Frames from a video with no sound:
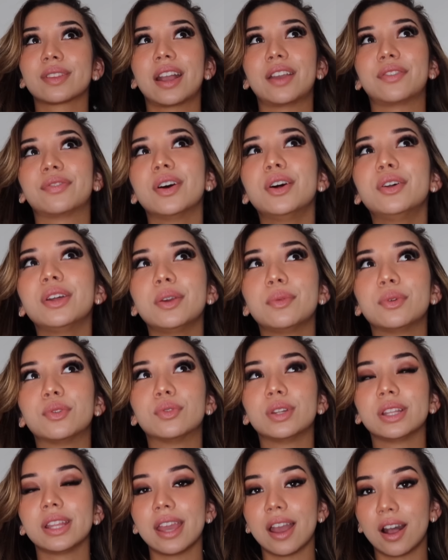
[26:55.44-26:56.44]
I felt it
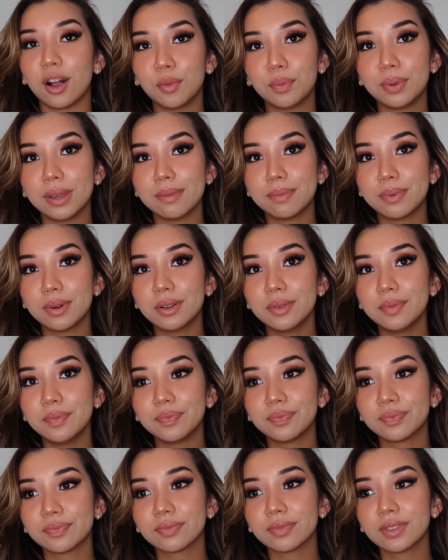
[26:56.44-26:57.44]
would really help people
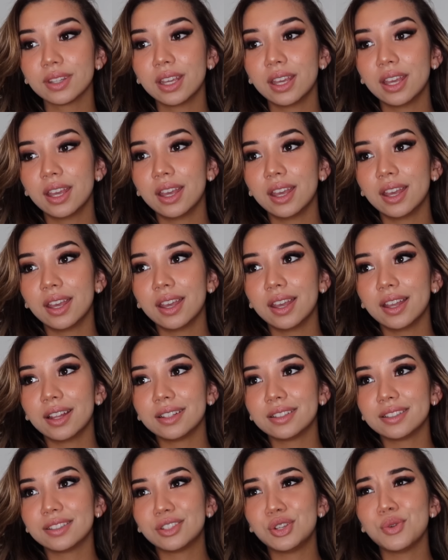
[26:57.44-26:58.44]

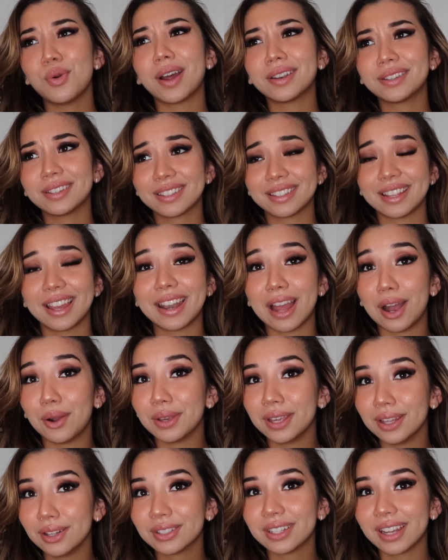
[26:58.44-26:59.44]
to understand how
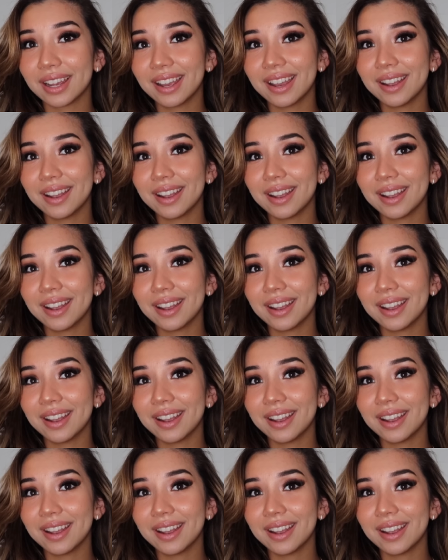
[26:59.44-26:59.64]
healed I